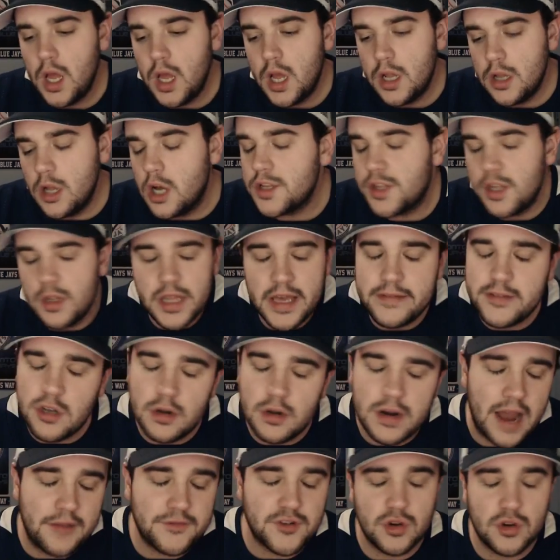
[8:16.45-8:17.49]
Look, the Leafs
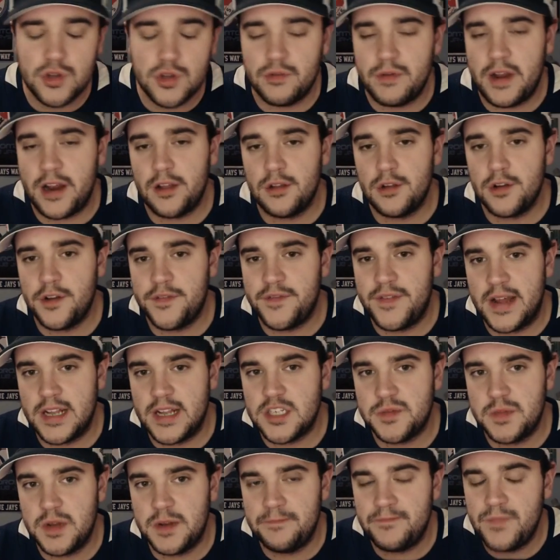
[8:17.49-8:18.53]
don't have two of the regular
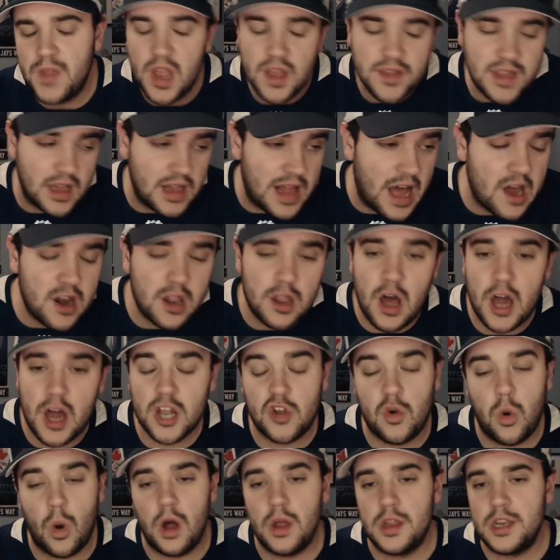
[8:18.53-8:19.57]
defensemen. They allowed a lot of
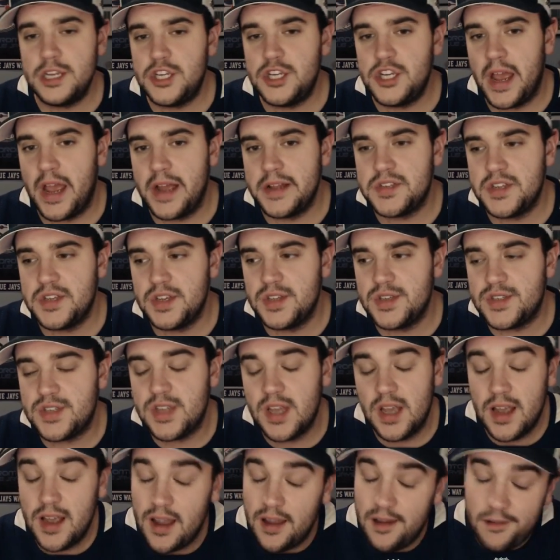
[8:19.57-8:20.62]
quality chances.
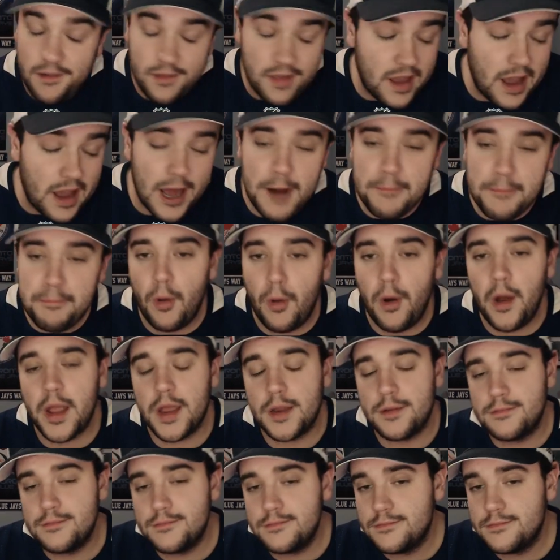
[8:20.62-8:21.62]
They got a point.